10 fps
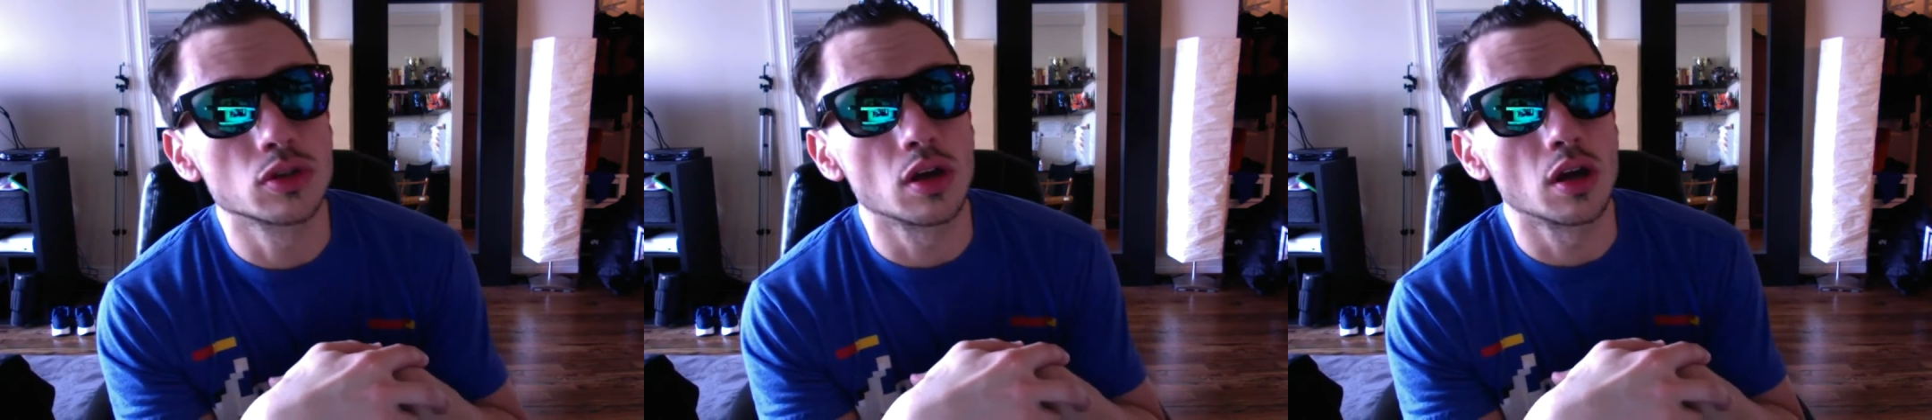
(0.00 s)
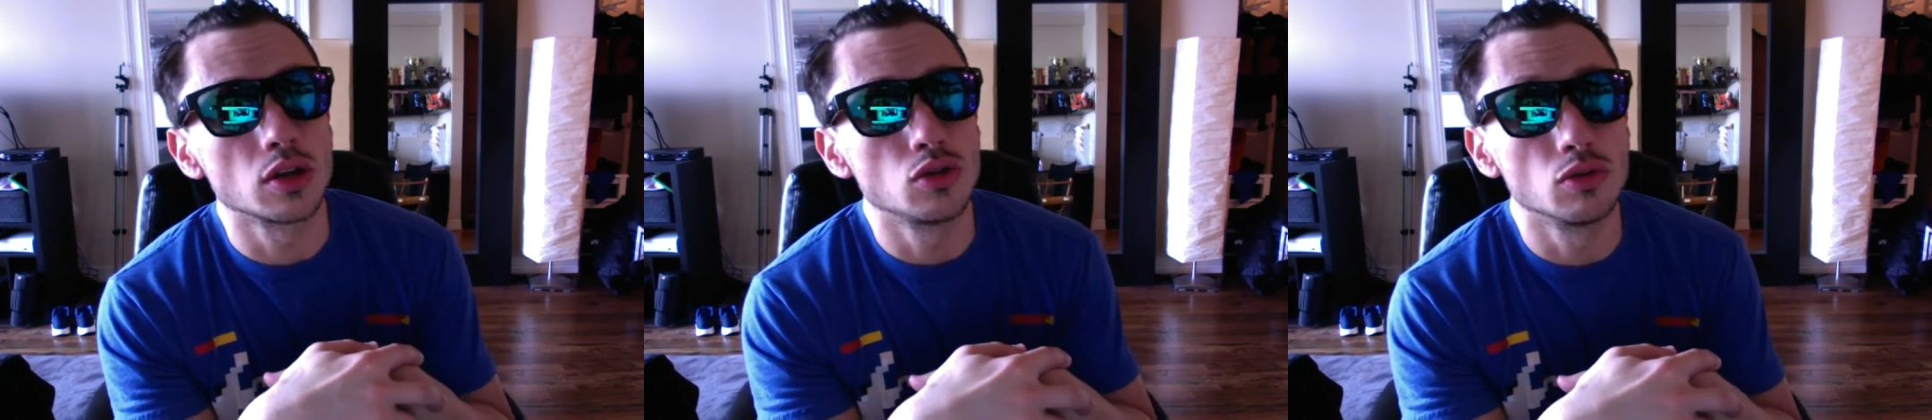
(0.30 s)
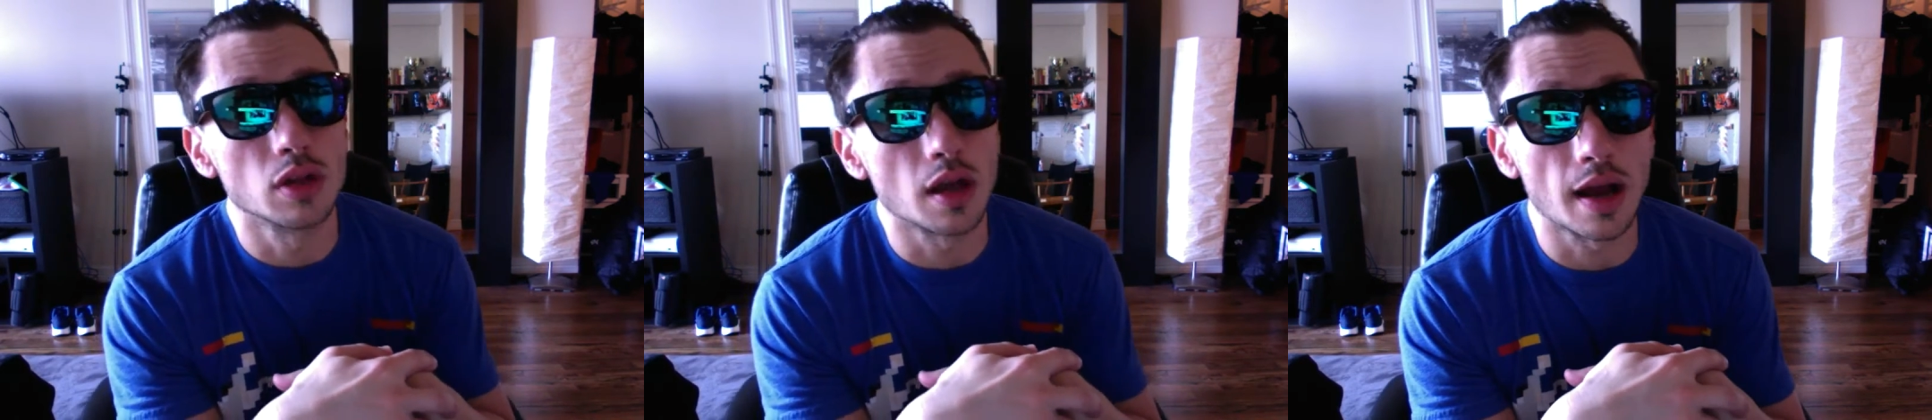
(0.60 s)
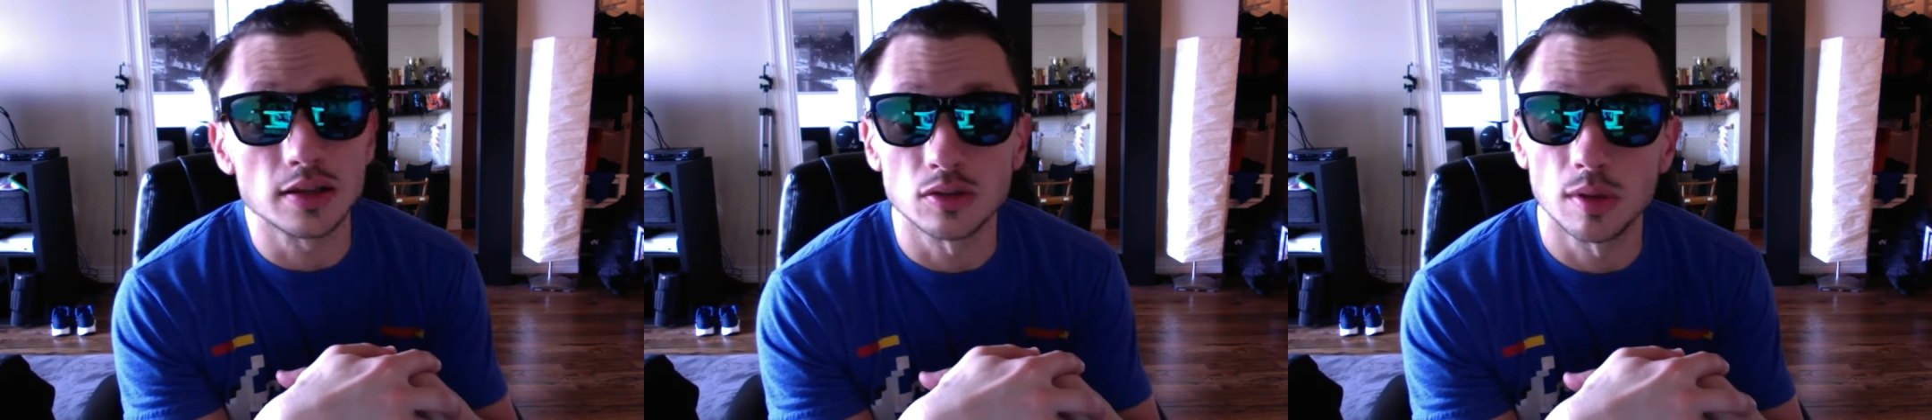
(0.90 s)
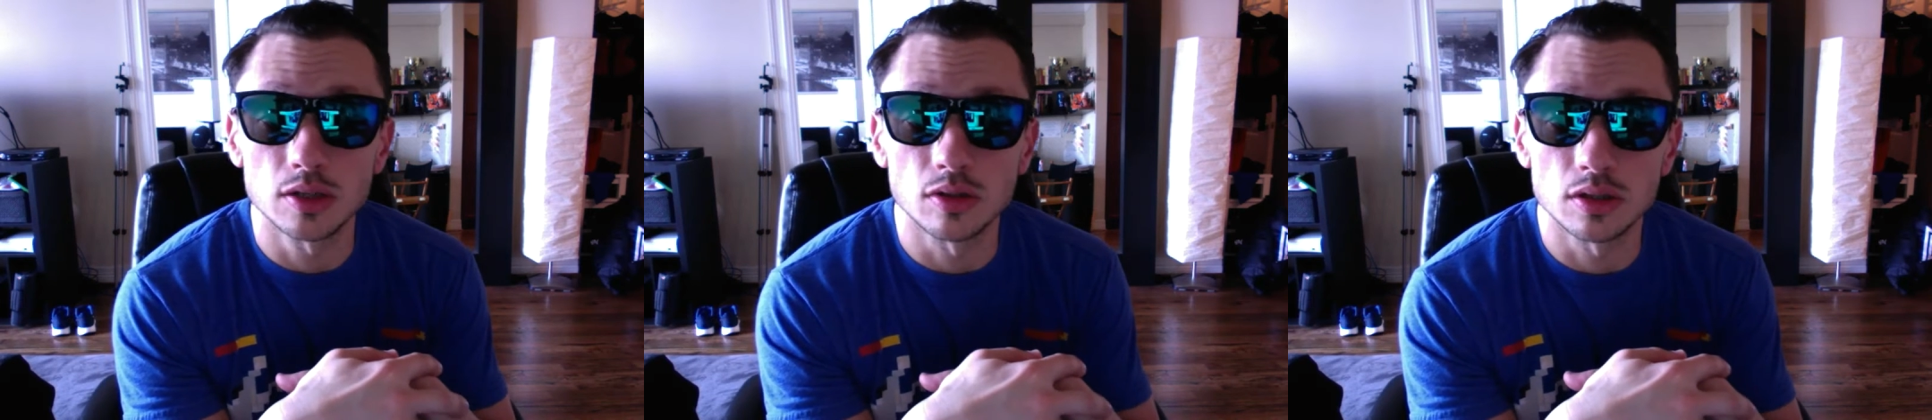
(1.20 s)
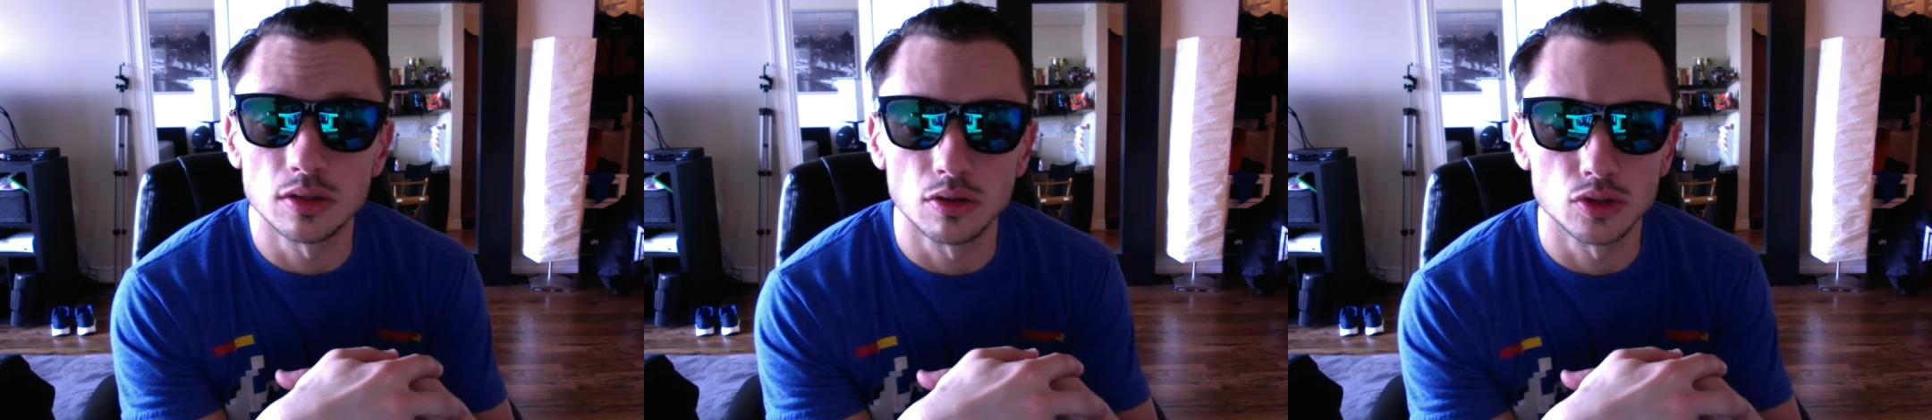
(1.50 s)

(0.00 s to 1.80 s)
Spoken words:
you do a lot of isometrics,